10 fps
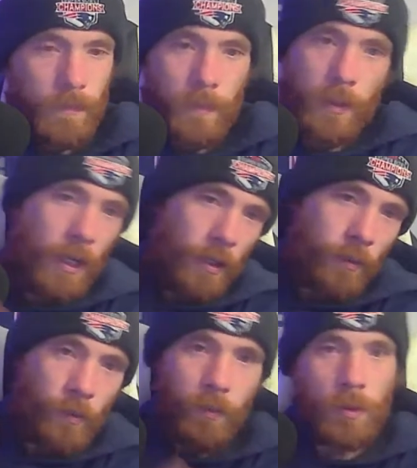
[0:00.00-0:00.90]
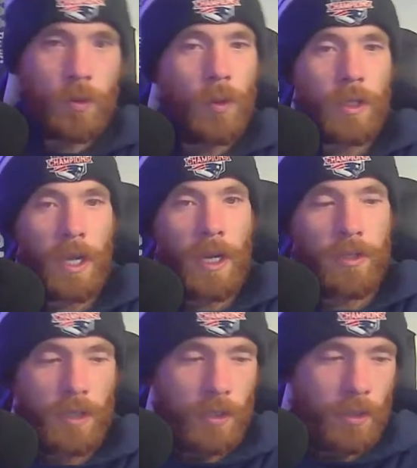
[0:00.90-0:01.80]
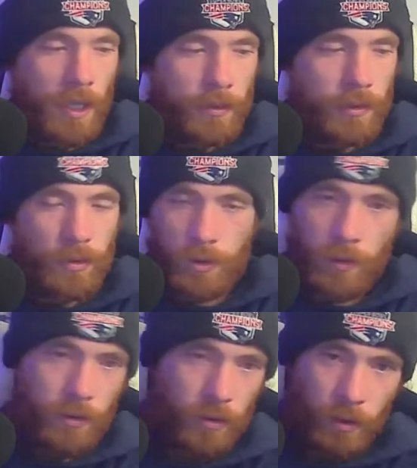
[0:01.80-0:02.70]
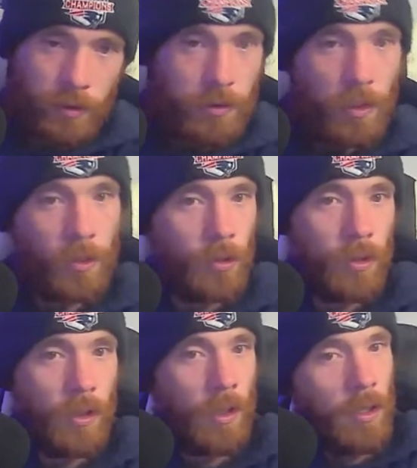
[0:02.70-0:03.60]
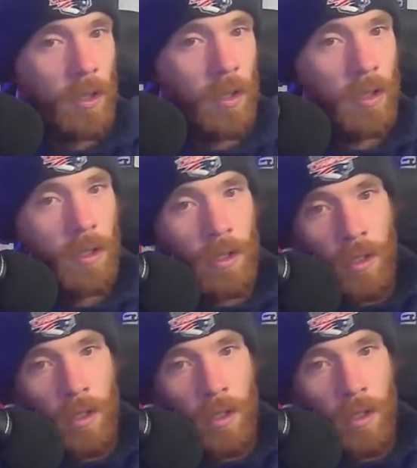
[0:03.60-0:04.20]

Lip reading: And then you go to cash in on your house insurance, and there's nothing there.